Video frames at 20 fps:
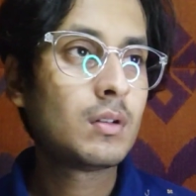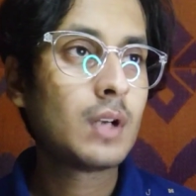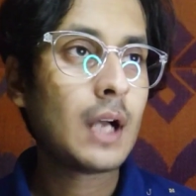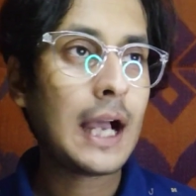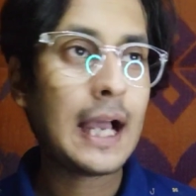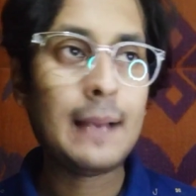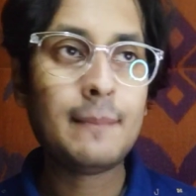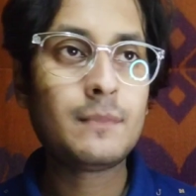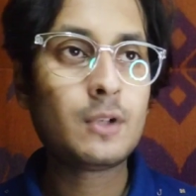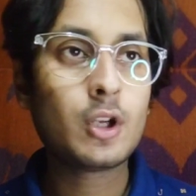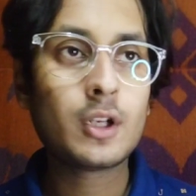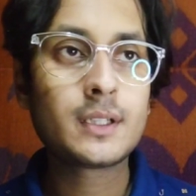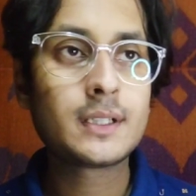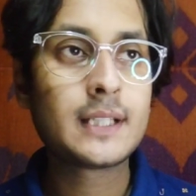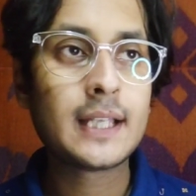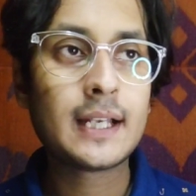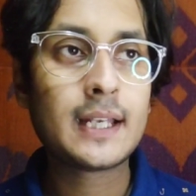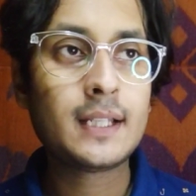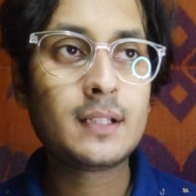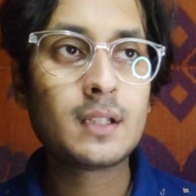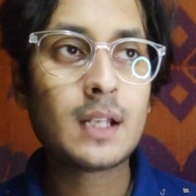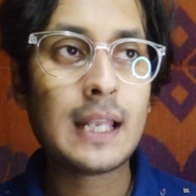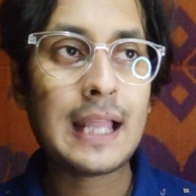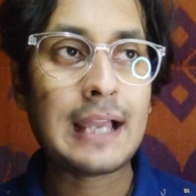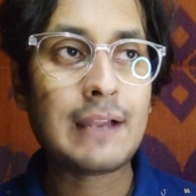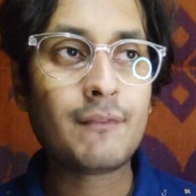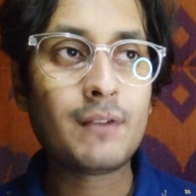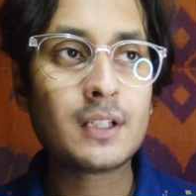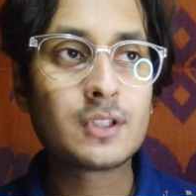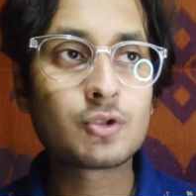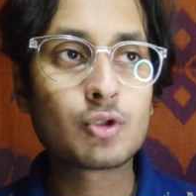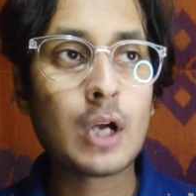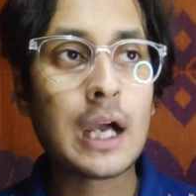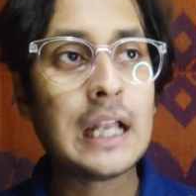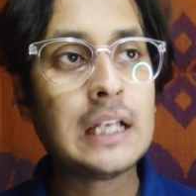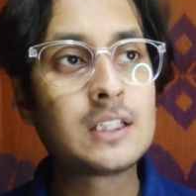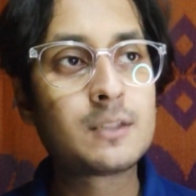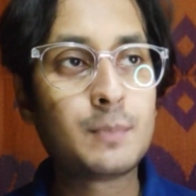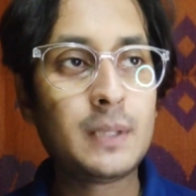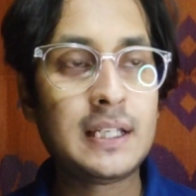I am not getting the language, so
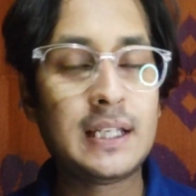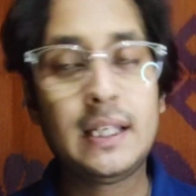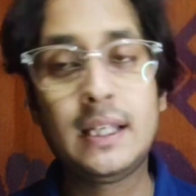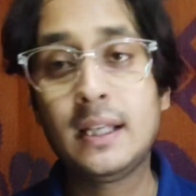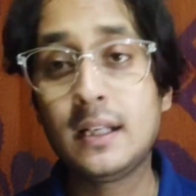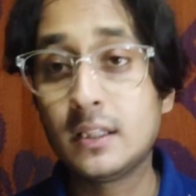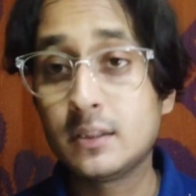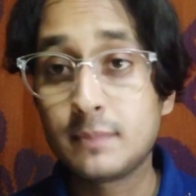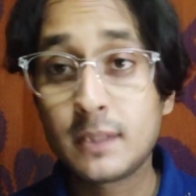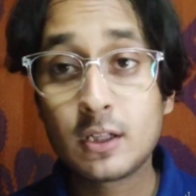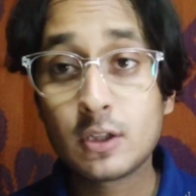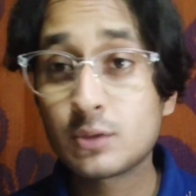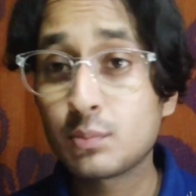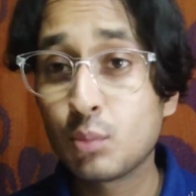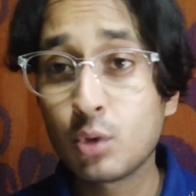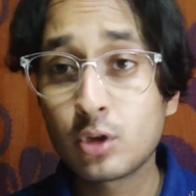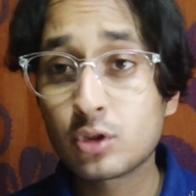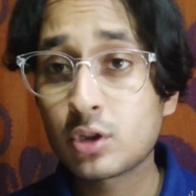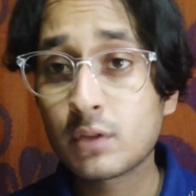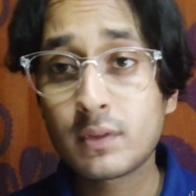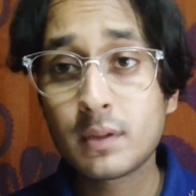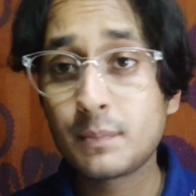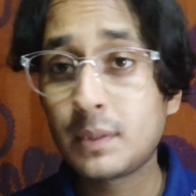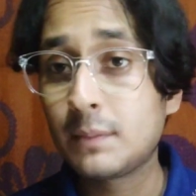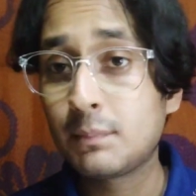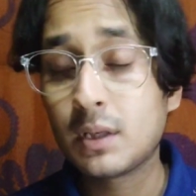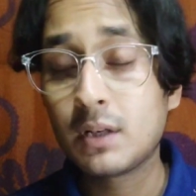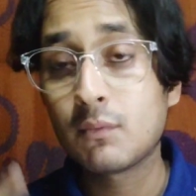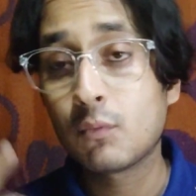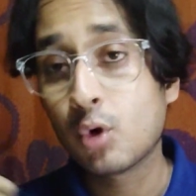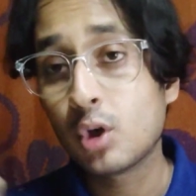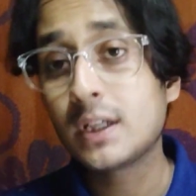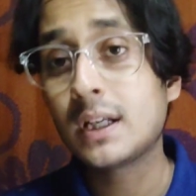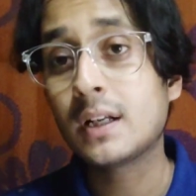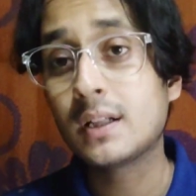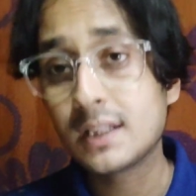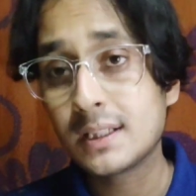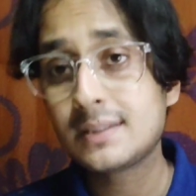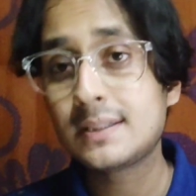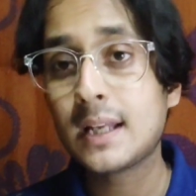I'll speak in English because most of the people won't
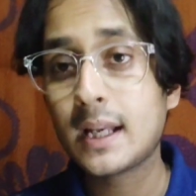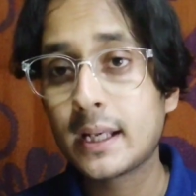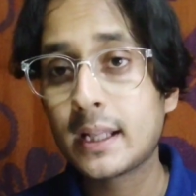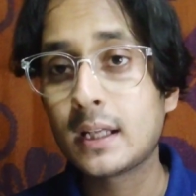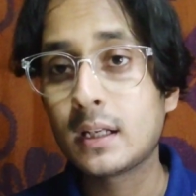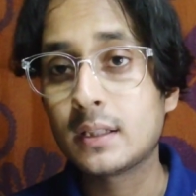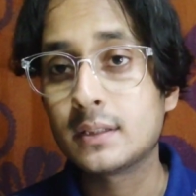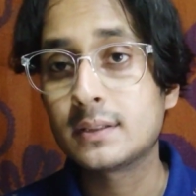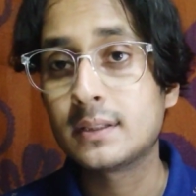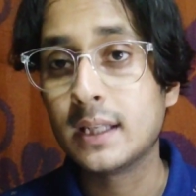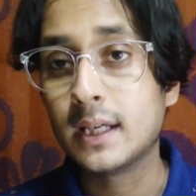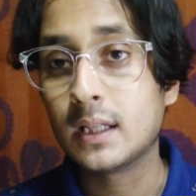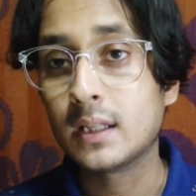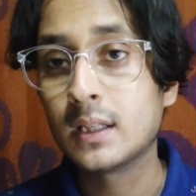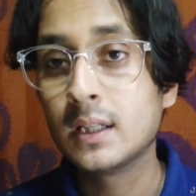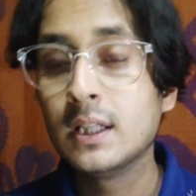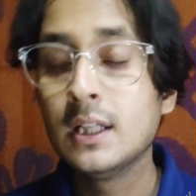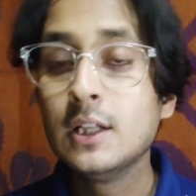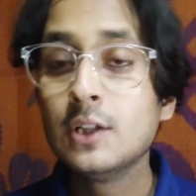understand English there.